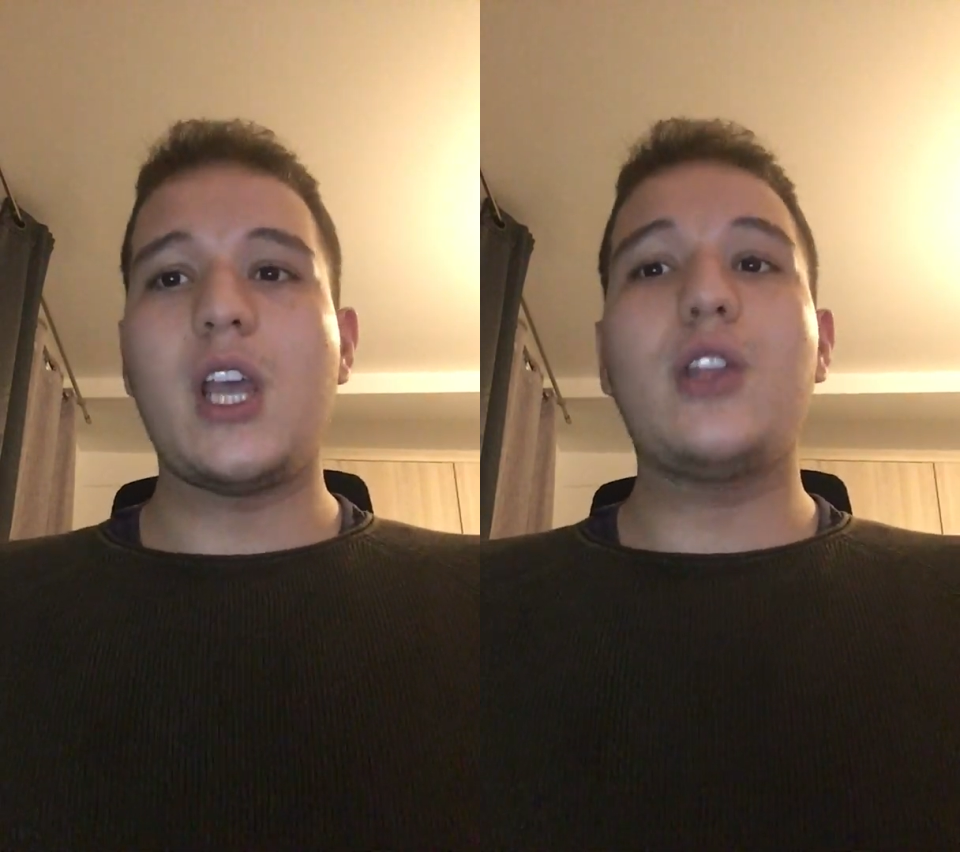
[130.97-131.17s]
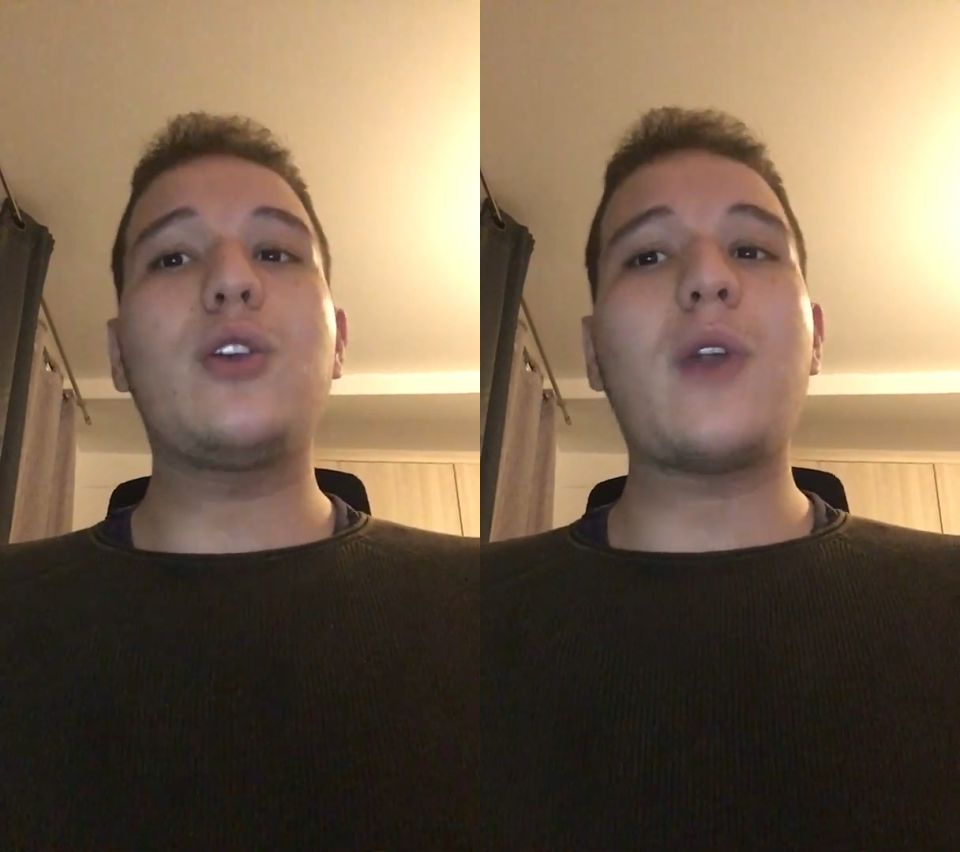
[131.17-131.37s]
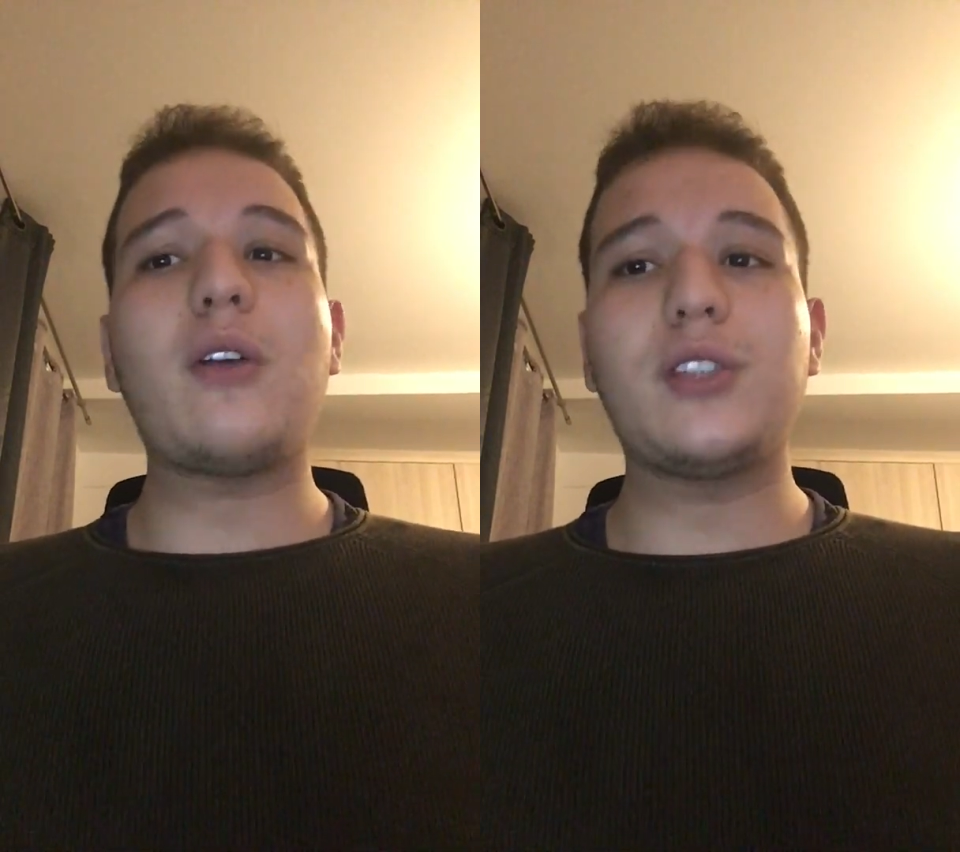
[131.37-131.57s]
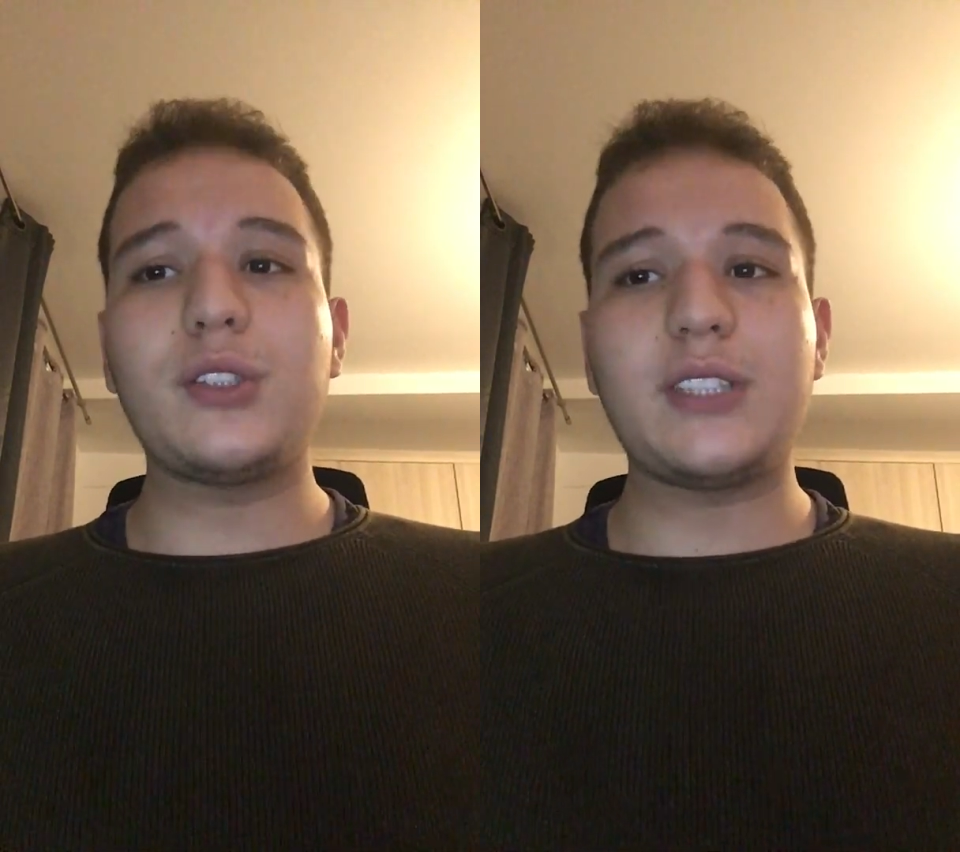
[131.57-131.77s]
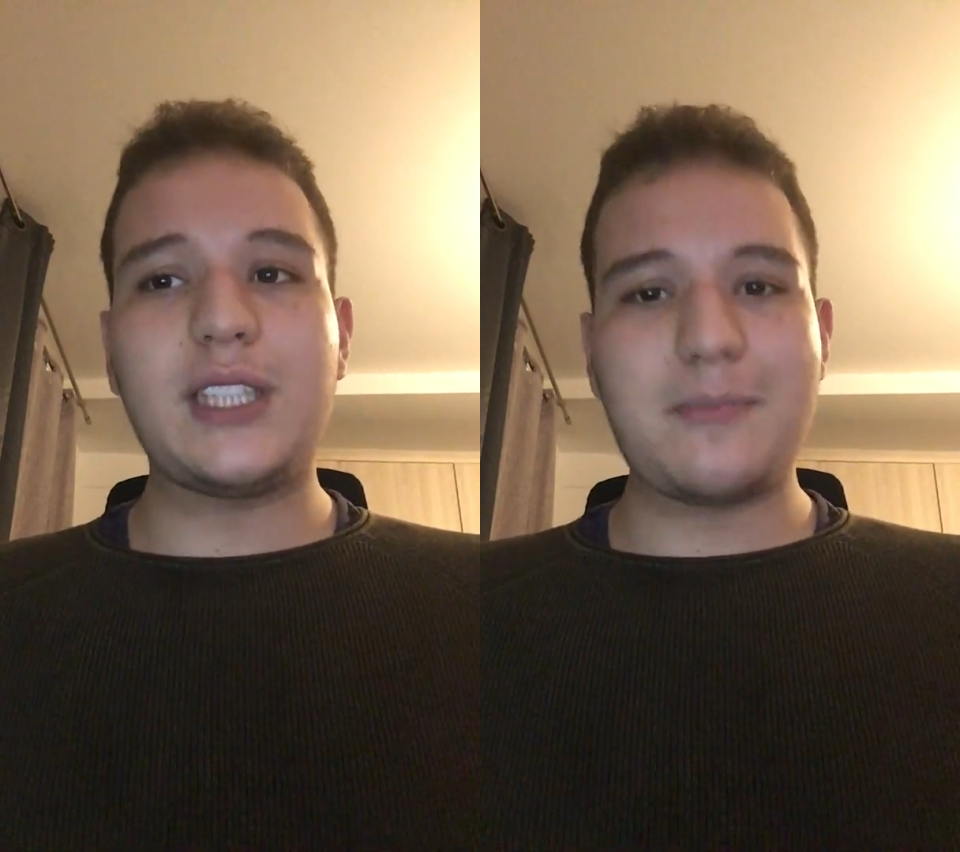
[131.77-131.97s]
The Crown
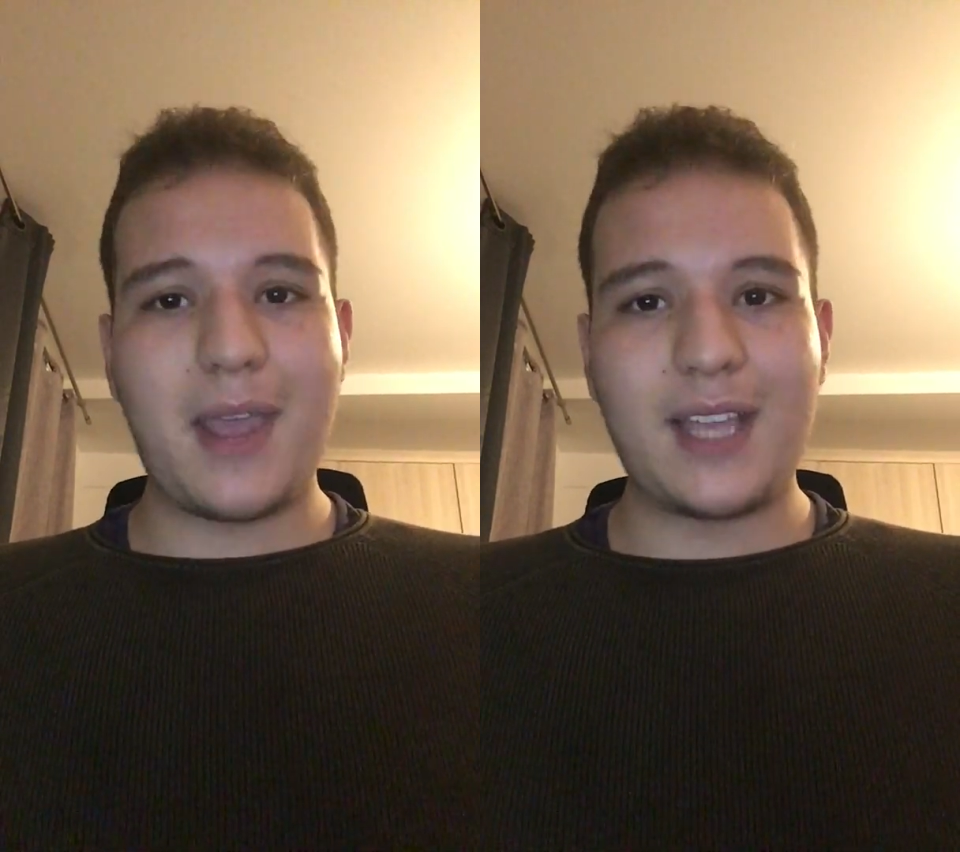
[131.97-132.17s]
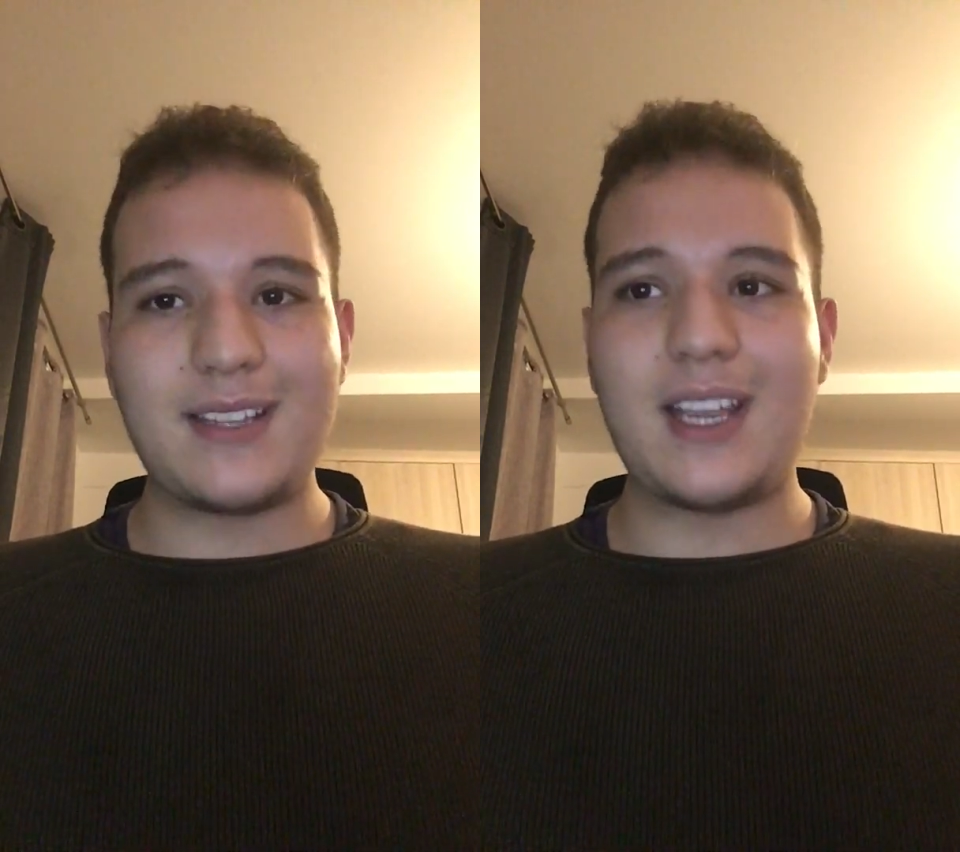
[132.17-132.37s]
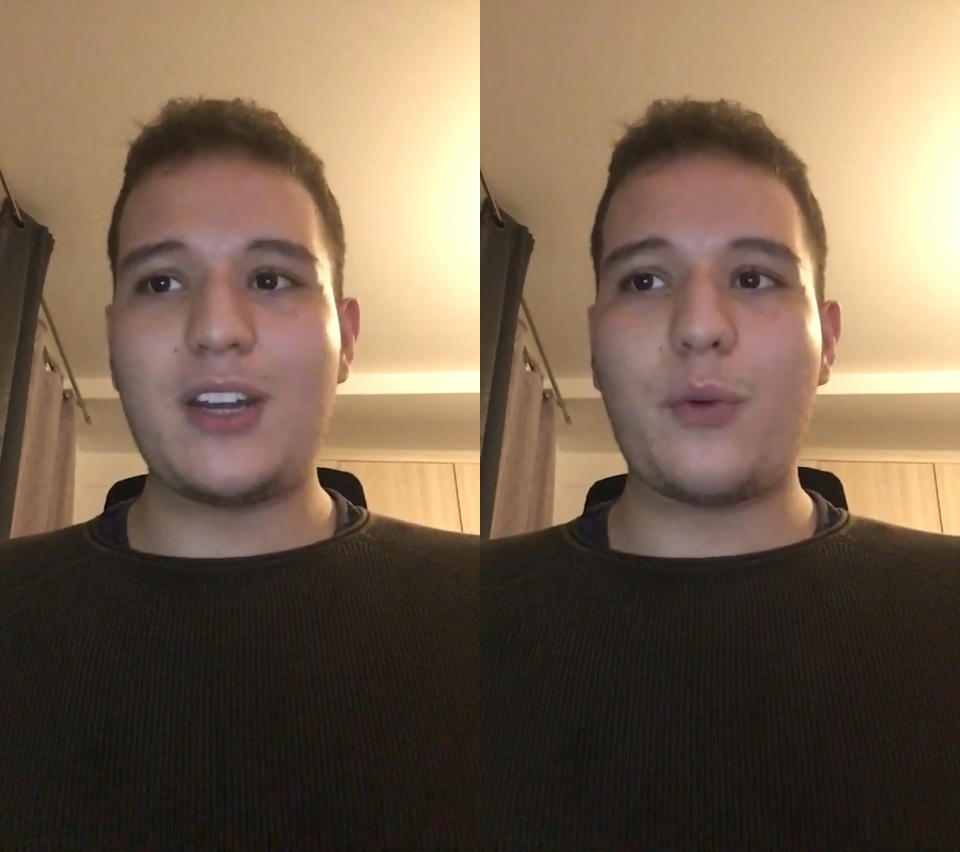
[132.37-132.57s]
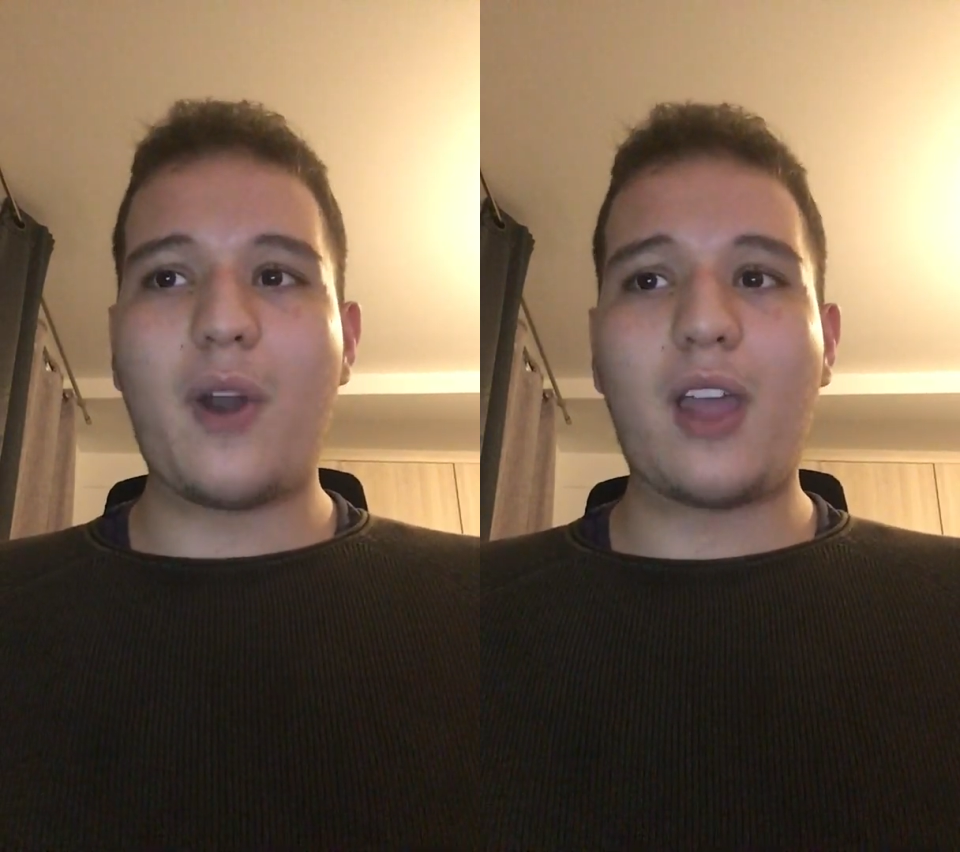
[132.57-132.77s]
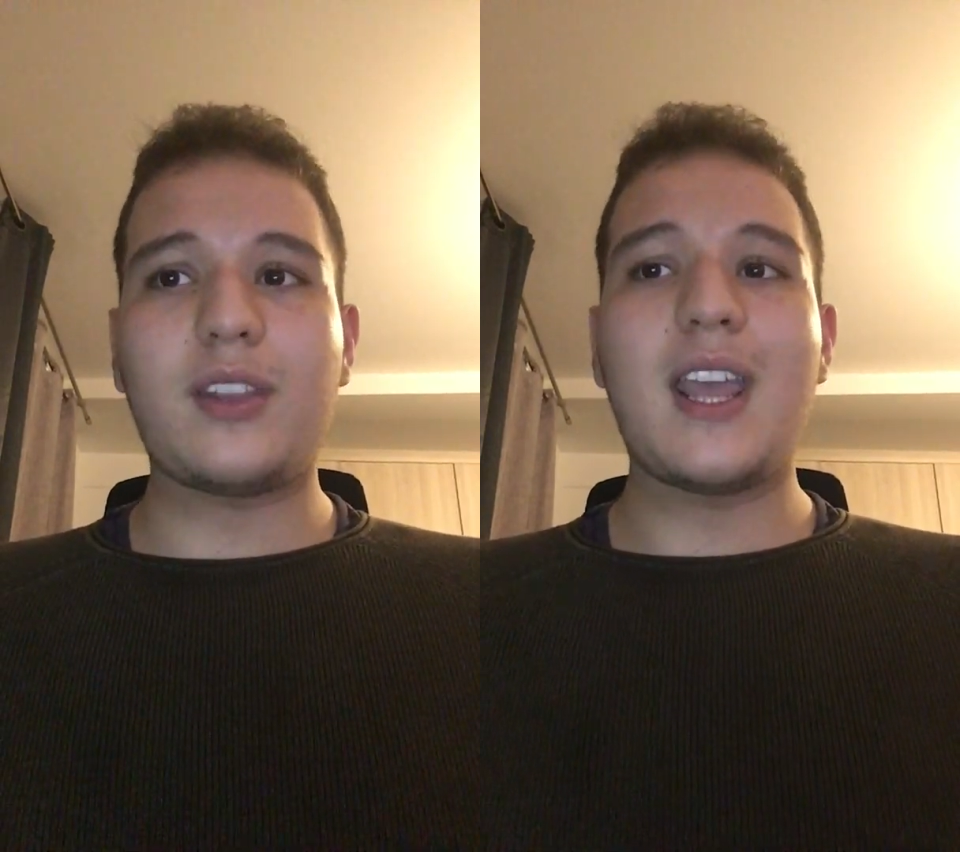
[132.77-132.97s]
Court is based in around